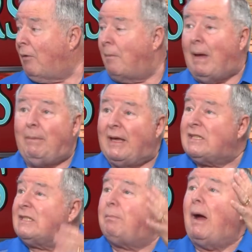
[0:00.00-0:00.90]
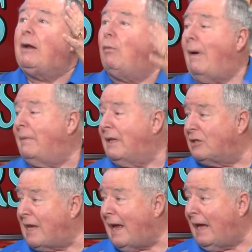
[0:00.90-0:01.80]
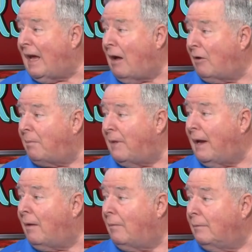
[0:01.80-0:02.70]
Or maybe it's spider webbing that's hanging out up there.